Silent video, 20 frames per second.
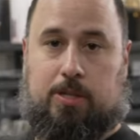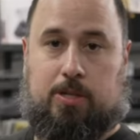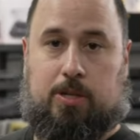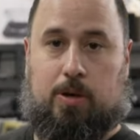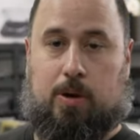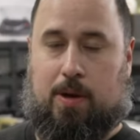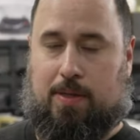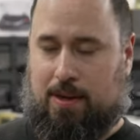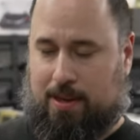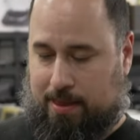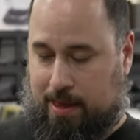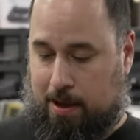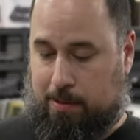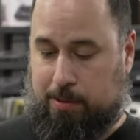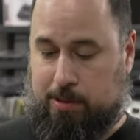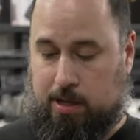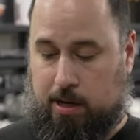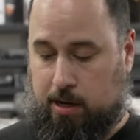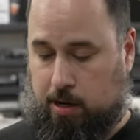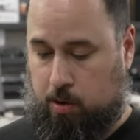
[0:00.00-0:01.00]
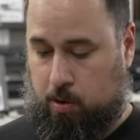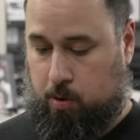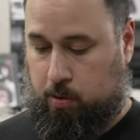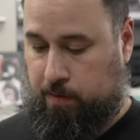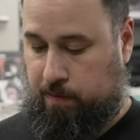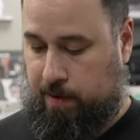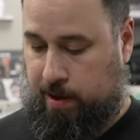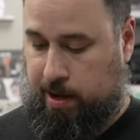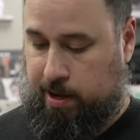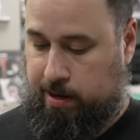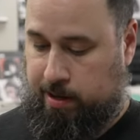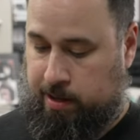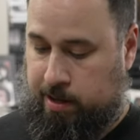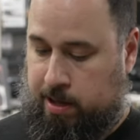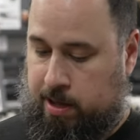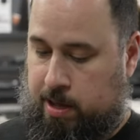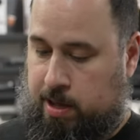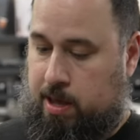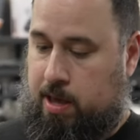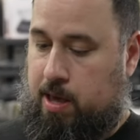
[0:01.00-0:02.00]
So I think that was on gold vinyl.
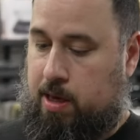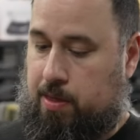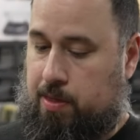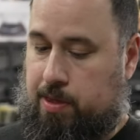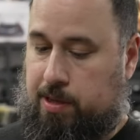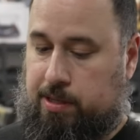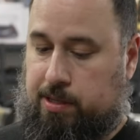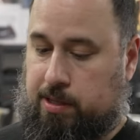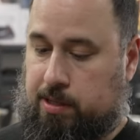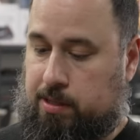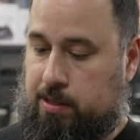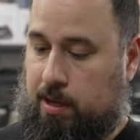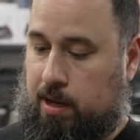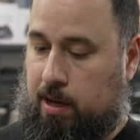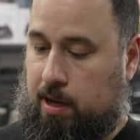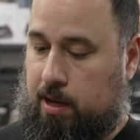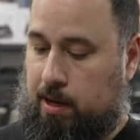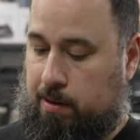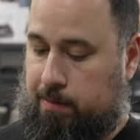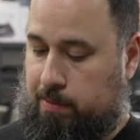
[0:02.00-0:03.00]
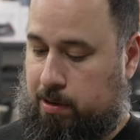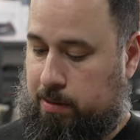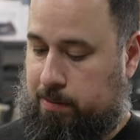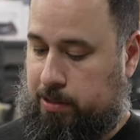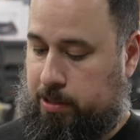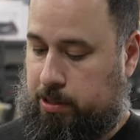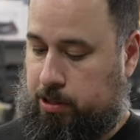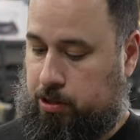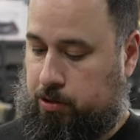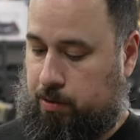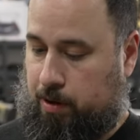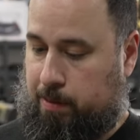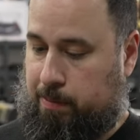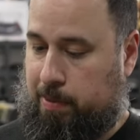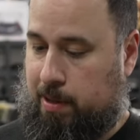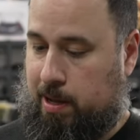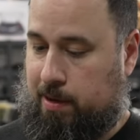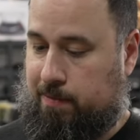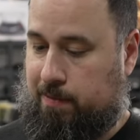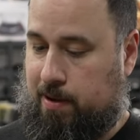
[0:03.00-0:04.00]
This is on probably just straight
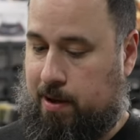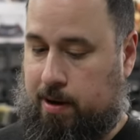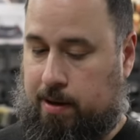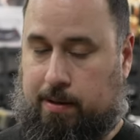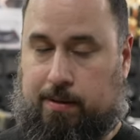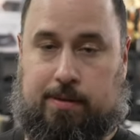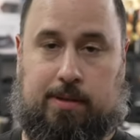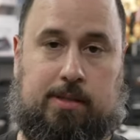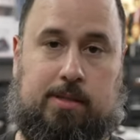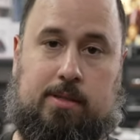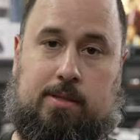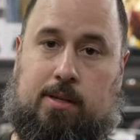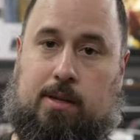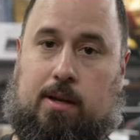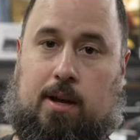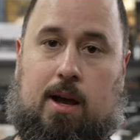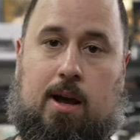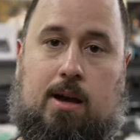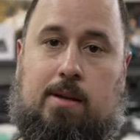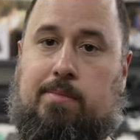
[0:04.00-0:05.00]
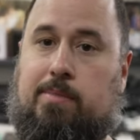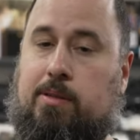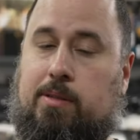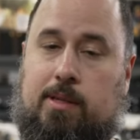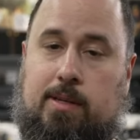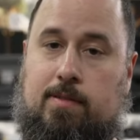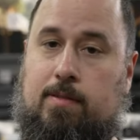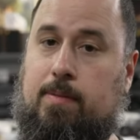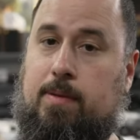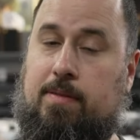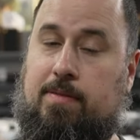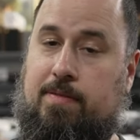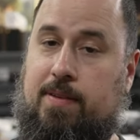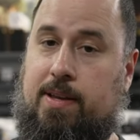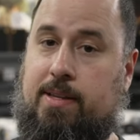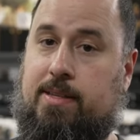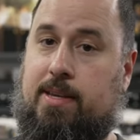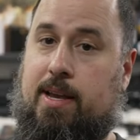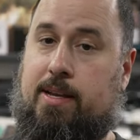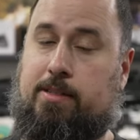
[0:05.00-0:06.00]
black vinyl. This is an unbelievably
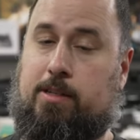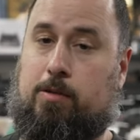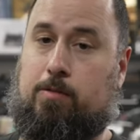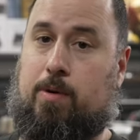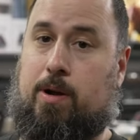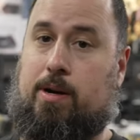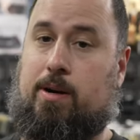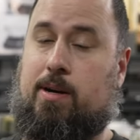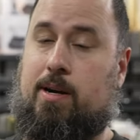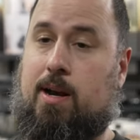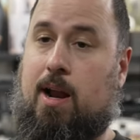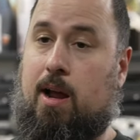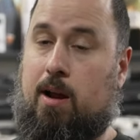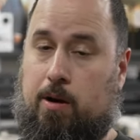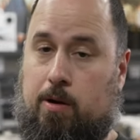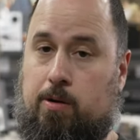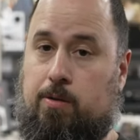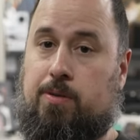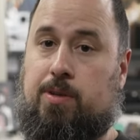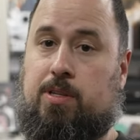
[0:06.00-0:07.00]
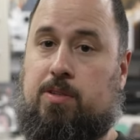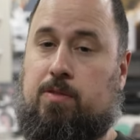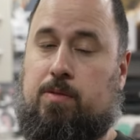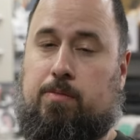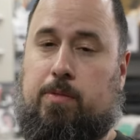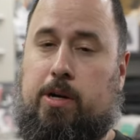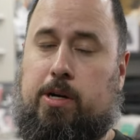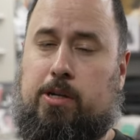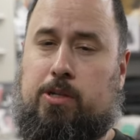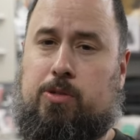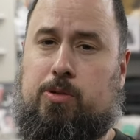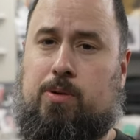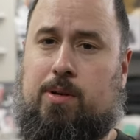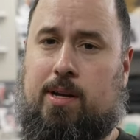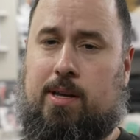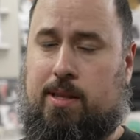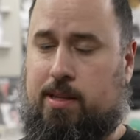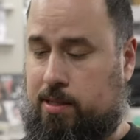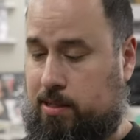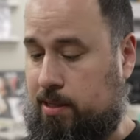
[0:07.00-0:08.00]
fantastic record, and I heard this from record store
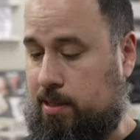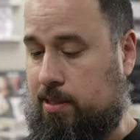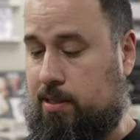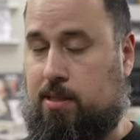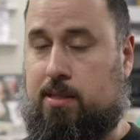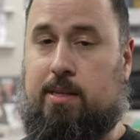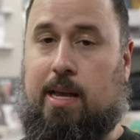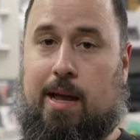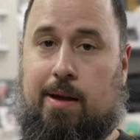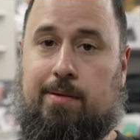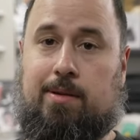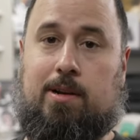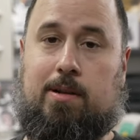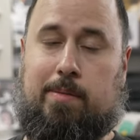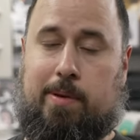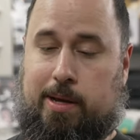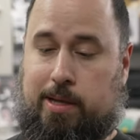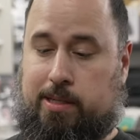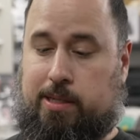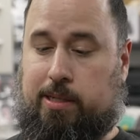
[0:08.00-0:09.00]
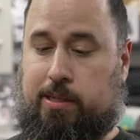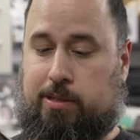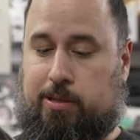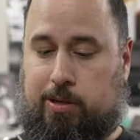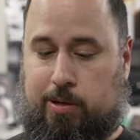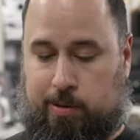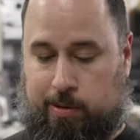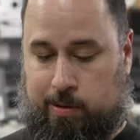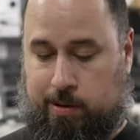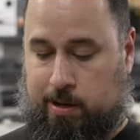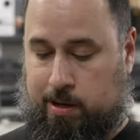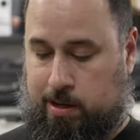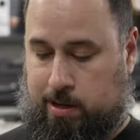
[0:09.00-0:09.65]
day. This thing sounded amazing too.